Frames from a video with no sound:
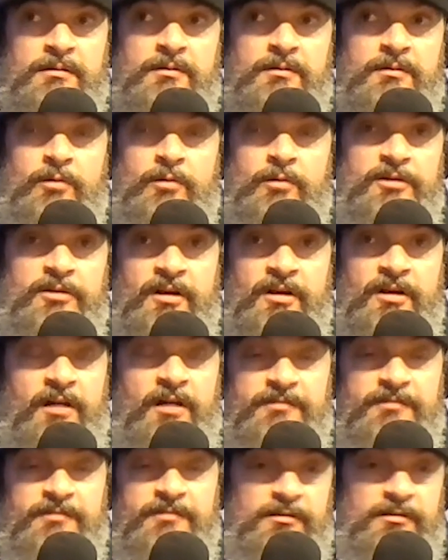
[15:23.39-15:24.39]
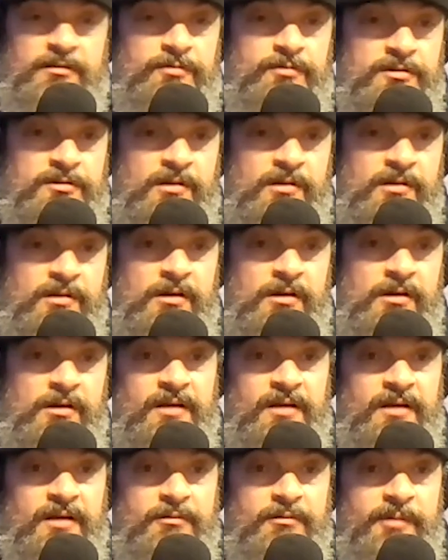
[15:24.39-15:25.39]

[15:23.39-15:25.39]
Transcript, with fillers: worked in offices for as long as I can remember.